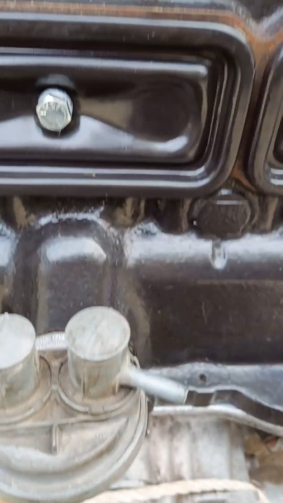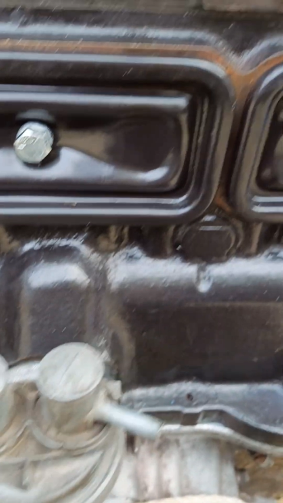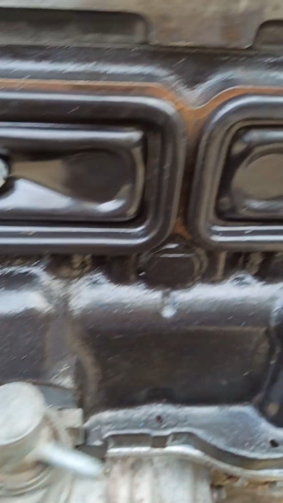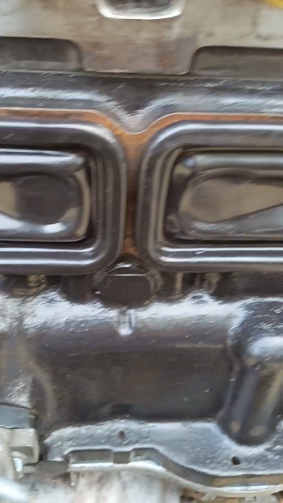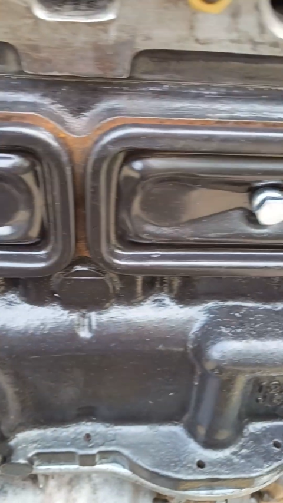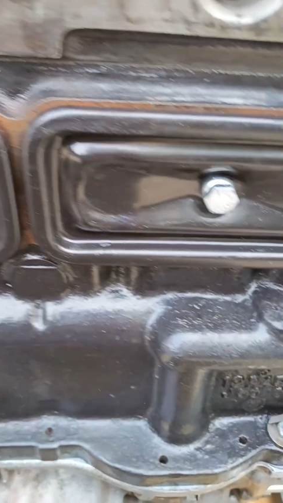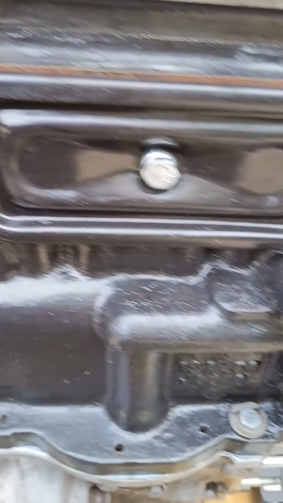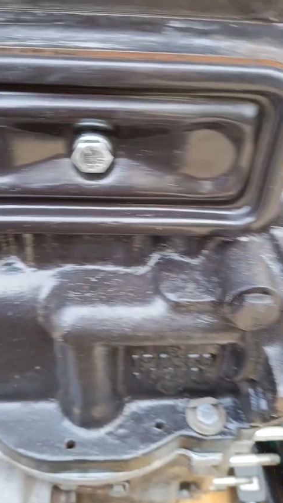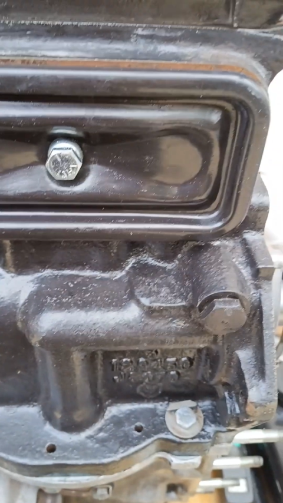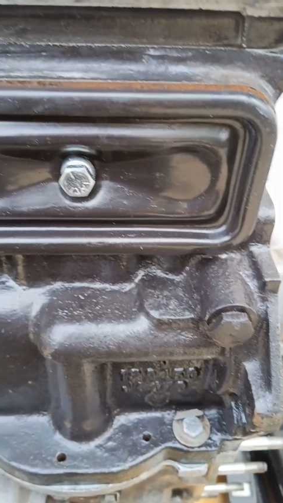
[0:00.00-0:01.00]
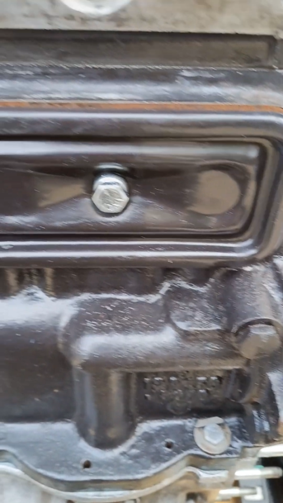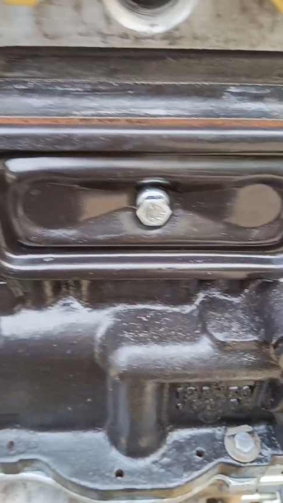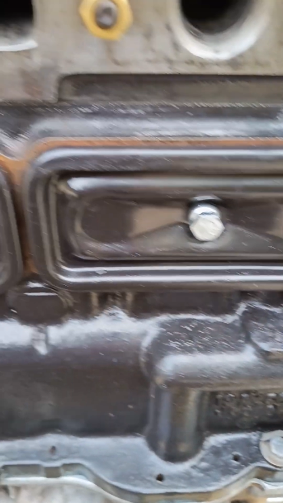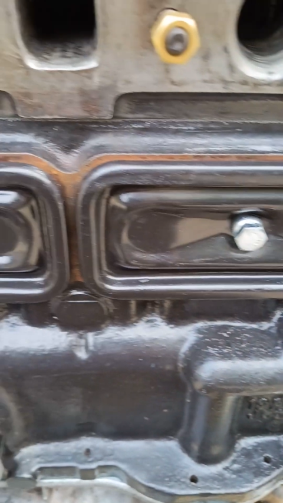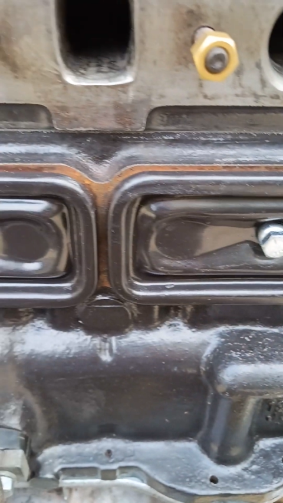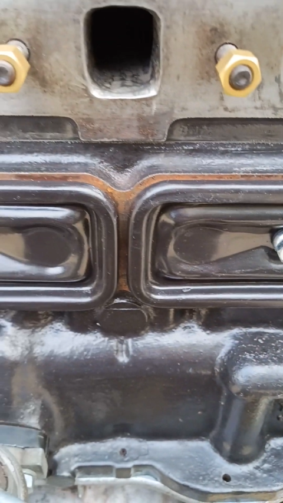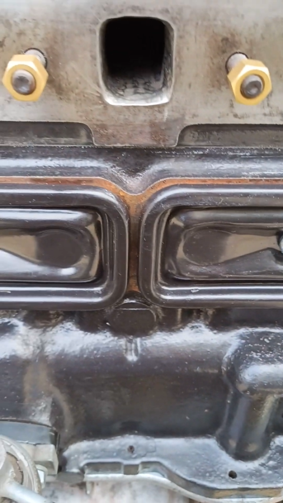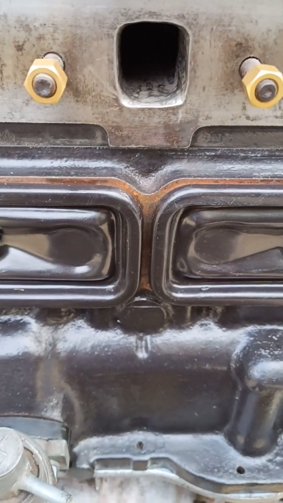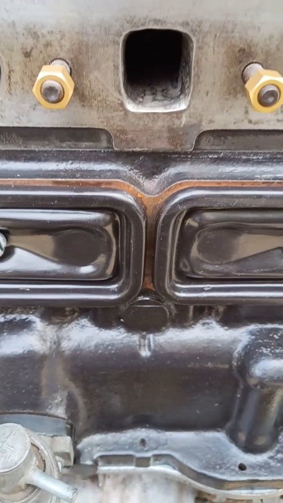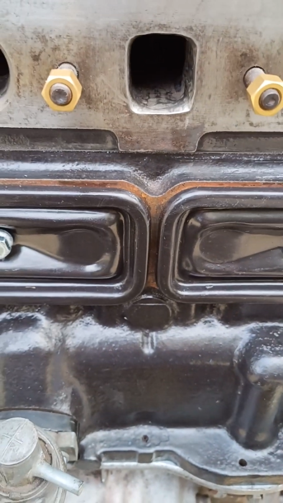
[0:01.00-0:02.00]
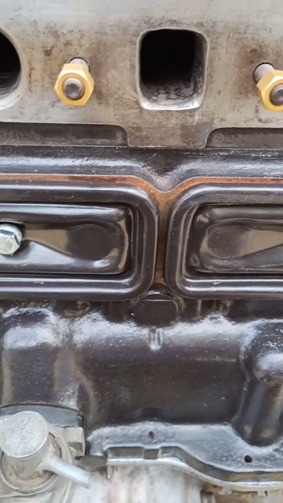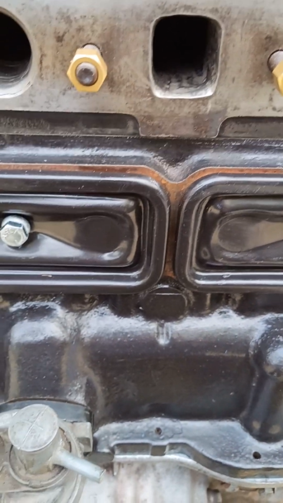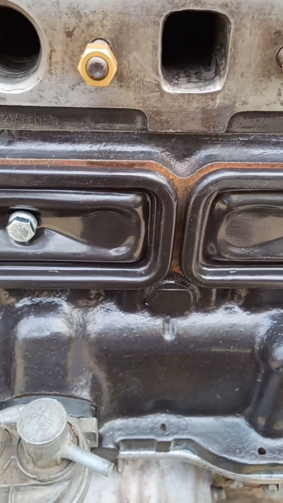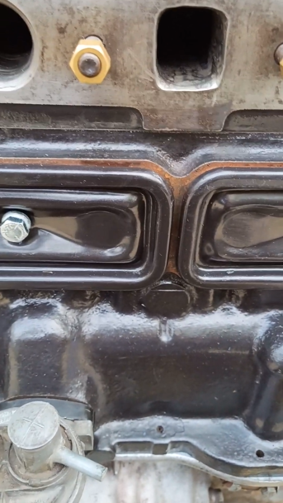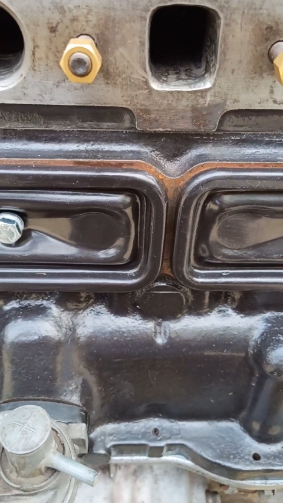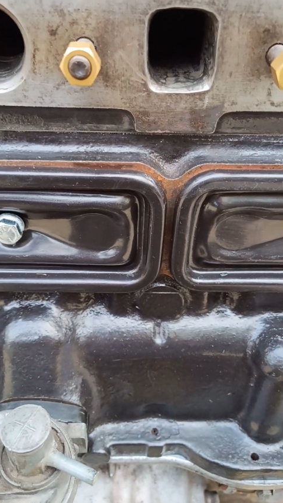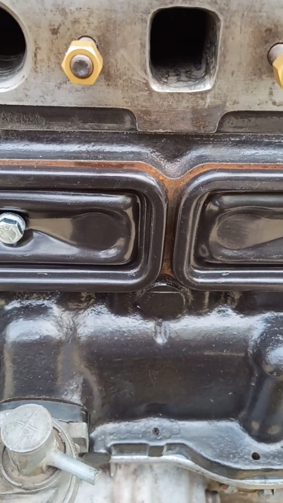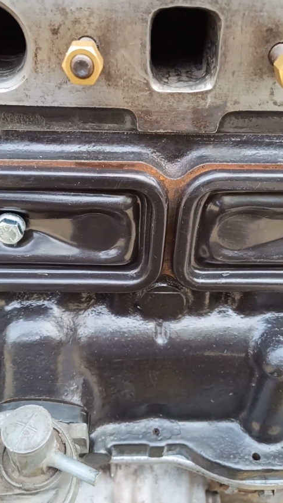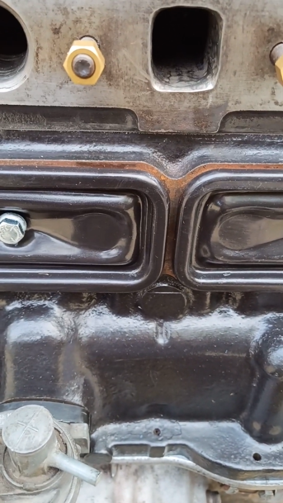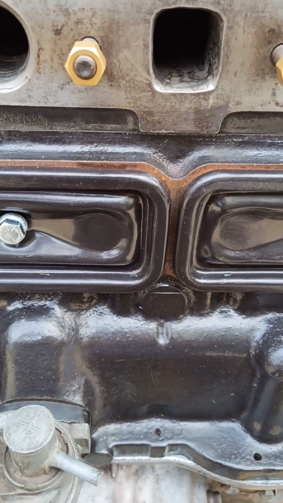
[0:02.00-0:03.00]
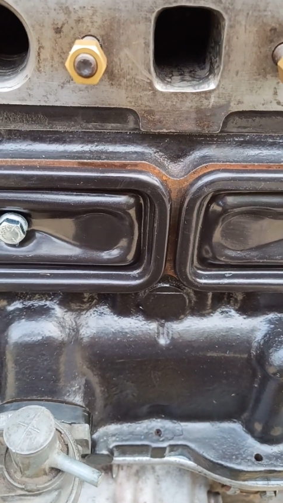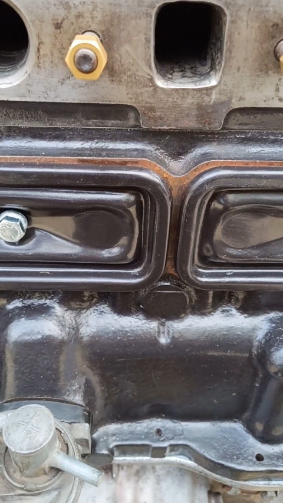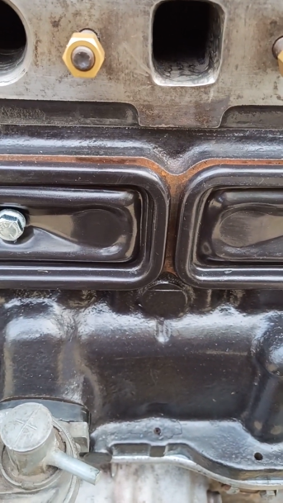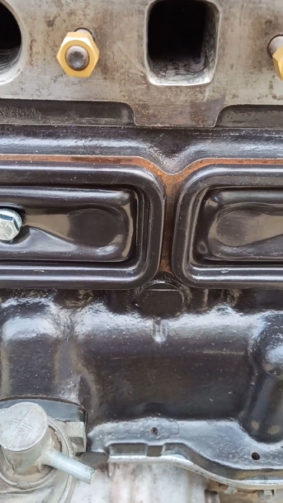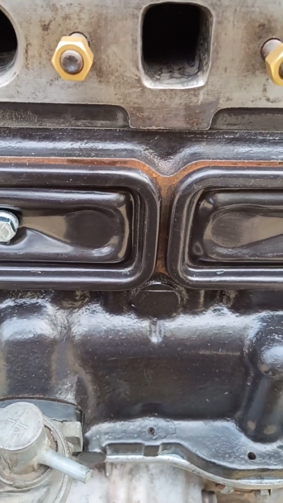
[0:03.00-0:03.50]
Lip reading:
No face is visible, so there are no lips to read.